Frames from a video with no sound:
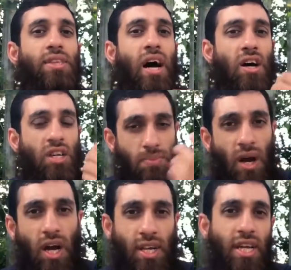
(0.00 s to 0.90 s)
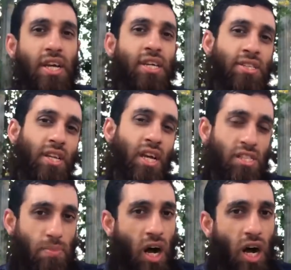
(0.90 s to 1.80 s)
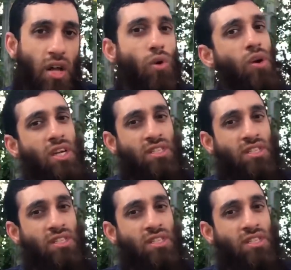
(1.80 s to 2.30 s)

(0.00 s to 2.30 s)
that Isfahaniyya is in Isfahan or